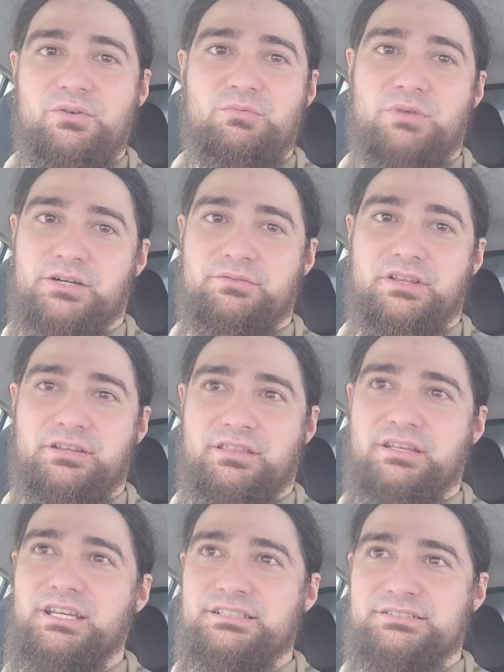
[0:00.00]
one of the
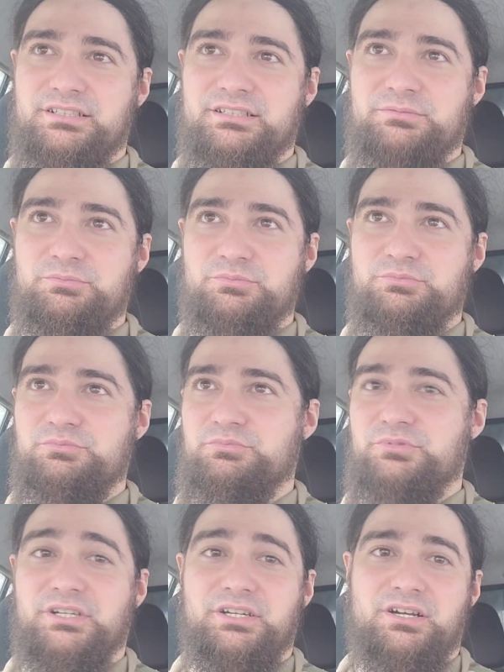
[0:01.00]
things that
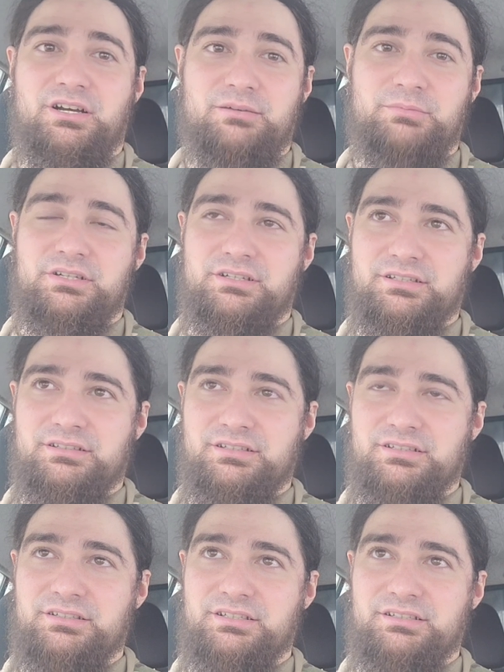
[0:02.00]
pretty common
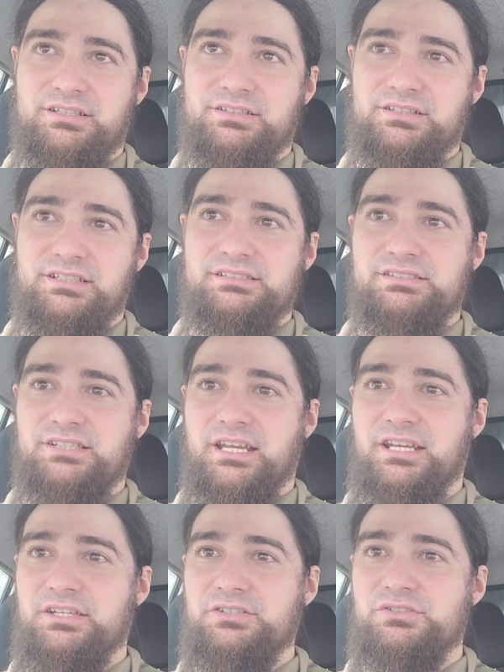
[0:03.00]
in this
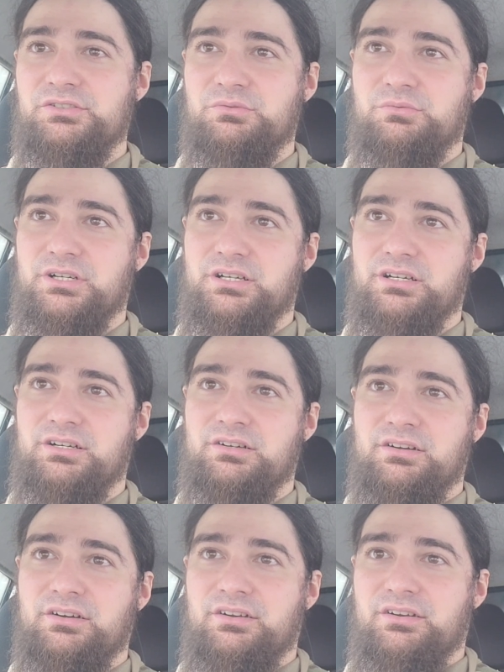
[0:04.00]
age, where
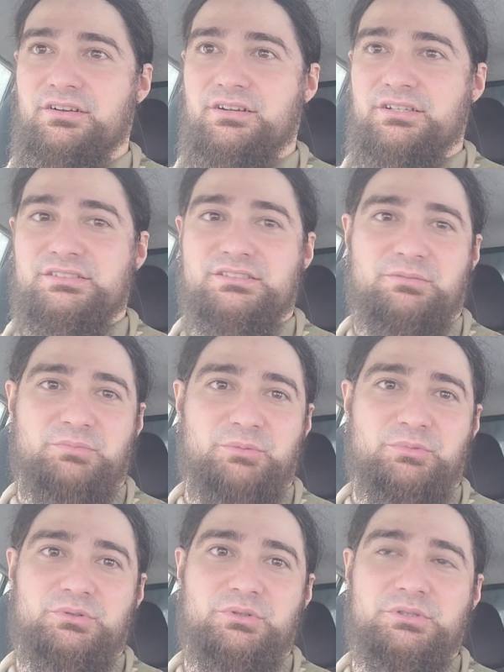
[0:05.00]
some
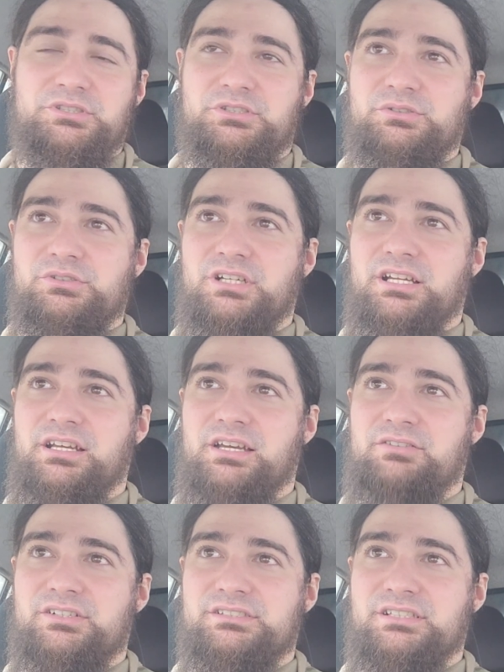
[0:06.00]
people who should not
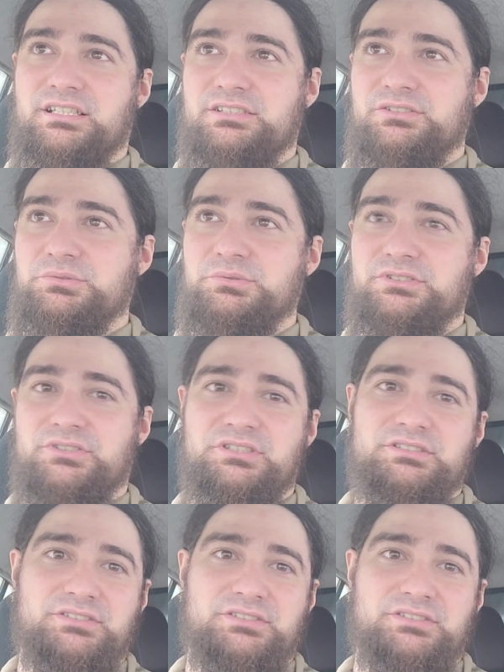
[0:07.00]
have access to certain